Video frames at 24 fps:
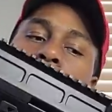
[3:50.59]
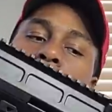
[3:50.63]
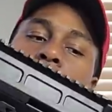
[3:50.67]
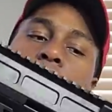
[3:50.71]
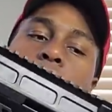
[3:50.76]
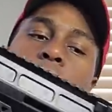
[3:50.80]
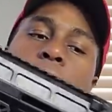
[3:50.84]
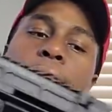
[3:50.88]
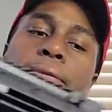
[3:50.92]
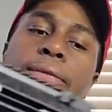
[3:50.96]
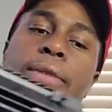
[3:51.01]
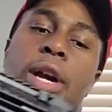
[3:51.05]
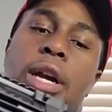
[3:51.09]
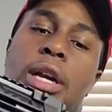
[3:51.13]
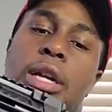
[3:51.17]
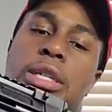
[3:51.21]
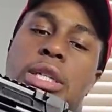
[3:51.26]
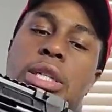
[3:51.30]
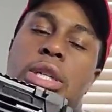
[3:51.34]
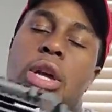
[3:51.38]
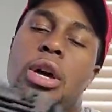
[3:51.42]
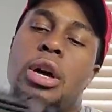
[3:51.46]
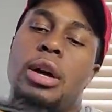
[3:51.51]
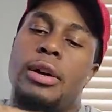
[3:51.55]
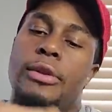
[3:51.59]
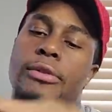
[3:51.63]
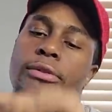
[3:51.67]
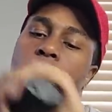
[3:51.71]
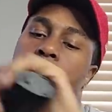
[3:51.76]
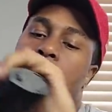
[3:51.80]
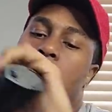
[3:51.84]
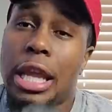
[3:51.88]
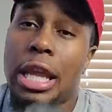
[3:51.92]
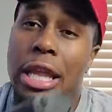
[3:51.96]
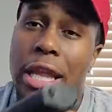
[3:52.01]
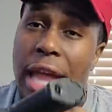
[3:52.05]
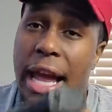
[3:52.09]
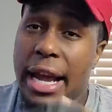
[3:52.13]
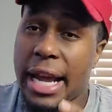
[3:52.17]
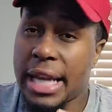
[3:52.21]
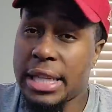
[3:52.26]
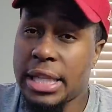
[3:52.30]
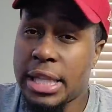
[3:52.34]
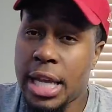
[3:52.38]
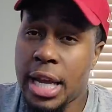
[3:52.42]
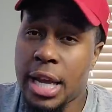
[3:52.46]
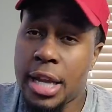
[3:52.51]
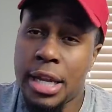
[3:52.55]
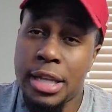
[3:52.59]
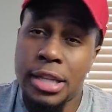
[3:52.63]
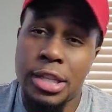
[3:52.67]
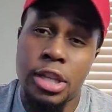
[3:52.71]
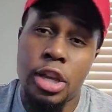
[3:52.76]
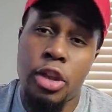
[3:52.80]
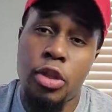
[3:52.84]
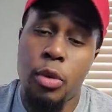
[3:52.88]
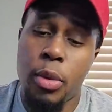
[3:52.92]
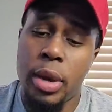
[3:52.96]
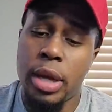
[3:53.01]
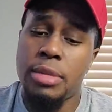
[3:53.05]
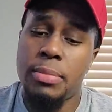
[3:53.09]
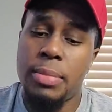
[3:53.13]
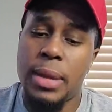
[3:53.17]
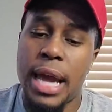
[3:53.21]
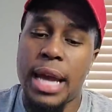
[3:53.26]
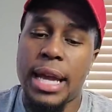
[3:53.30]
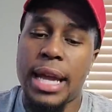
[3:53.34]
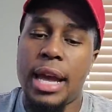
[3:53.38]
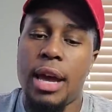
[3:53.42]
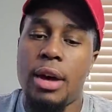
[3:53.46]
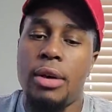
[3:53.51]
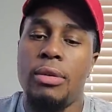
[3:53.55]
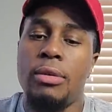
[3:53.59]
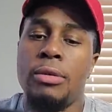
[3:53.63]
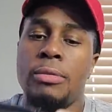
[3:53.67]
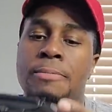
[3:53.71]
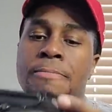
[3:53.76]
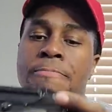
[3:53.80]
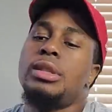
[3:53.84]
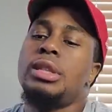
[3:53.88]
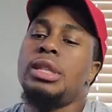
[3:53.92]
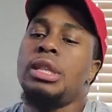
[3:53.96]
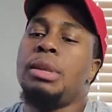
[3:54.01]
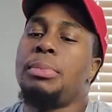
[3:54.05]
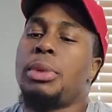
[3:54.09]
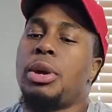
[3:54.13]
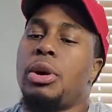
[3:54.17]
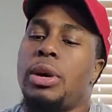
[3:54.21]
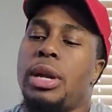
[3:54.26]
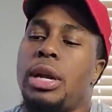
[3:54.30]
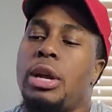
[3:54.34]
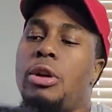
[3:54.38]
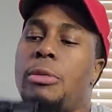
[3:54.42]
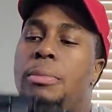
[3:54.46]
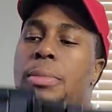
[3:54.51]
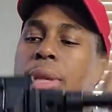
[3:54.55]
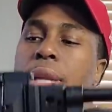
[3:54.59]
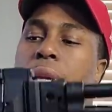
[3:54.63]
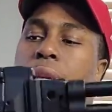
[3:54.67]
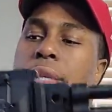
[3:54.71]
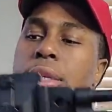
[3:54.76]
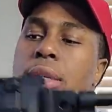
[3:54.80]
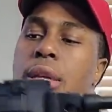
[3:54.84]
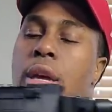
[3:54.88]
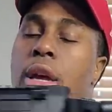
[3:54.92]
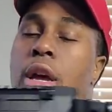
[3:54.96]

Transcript: So first off, like I said, this is a 300 blackout. I'm going to open this.